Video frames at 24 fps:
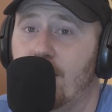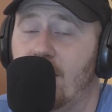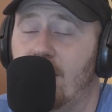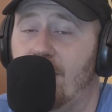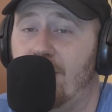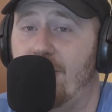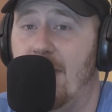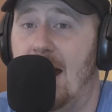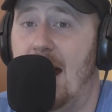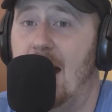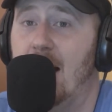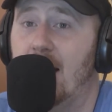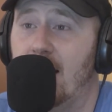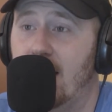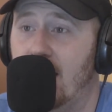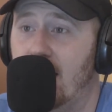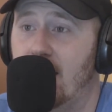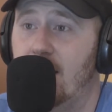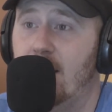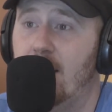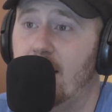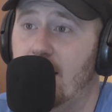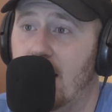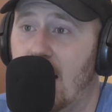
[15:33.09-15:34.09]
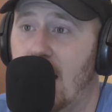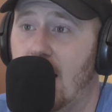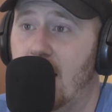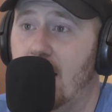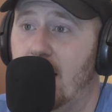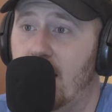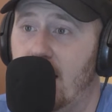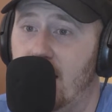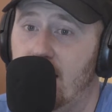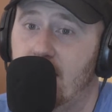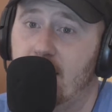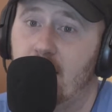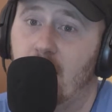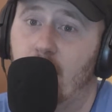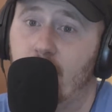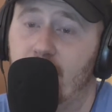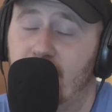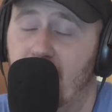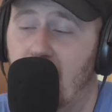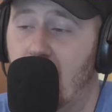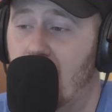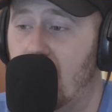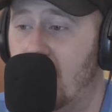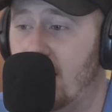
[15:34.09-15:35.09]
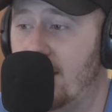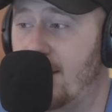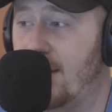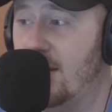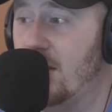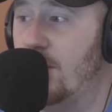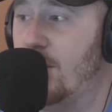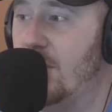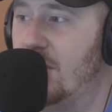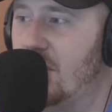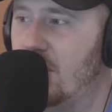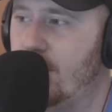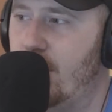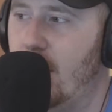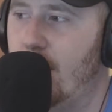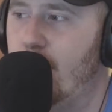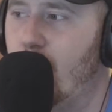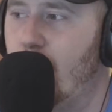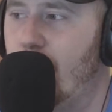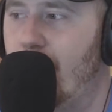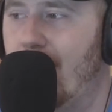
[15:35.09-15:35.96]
valid that it comes out and it takes a bunch of people,